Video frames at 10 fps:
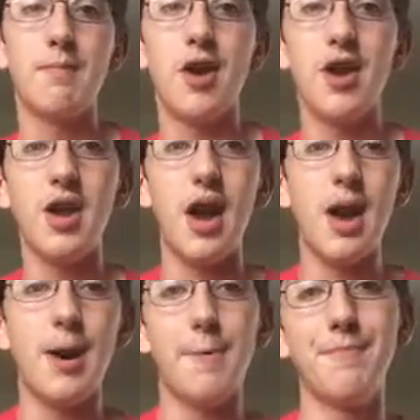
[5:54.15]
But
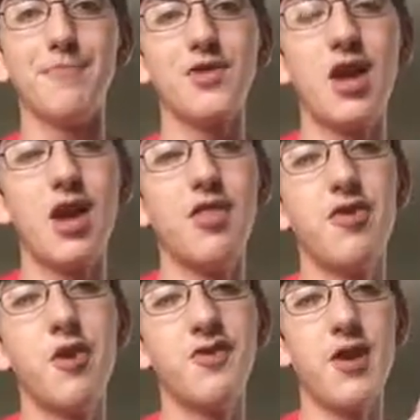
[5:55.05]
um,
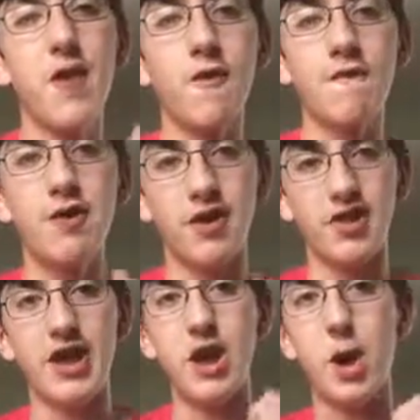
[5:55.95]
there's another
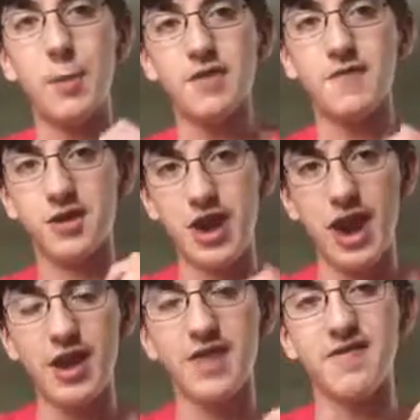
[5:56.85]
villain that I almost
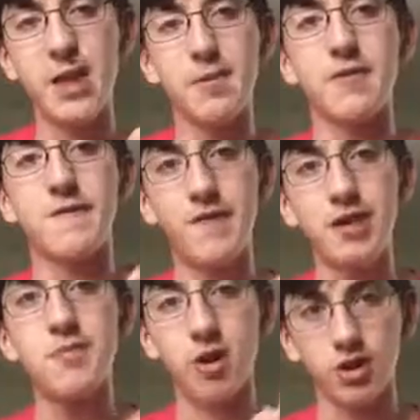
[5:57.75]
forgot. His name is
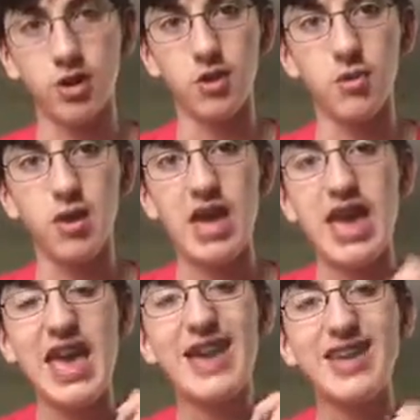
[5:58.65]
Flint Marko,
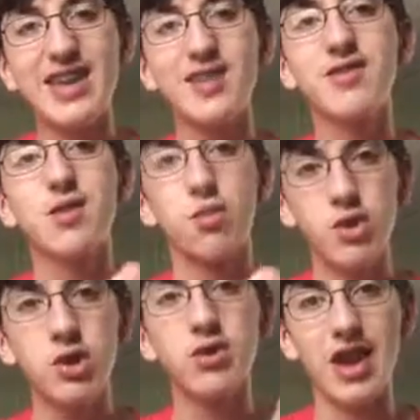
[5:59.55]
and he's the
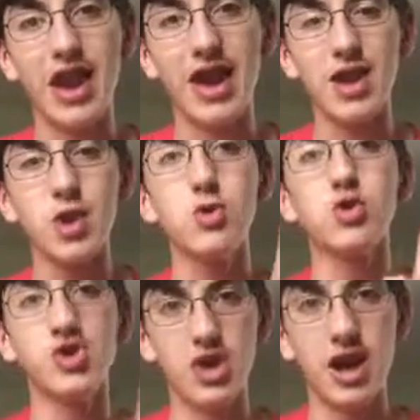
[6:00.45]
real guy
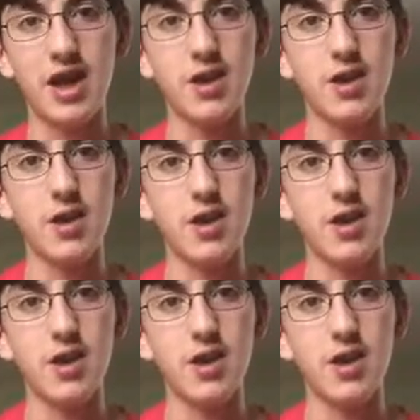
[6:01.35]
who shot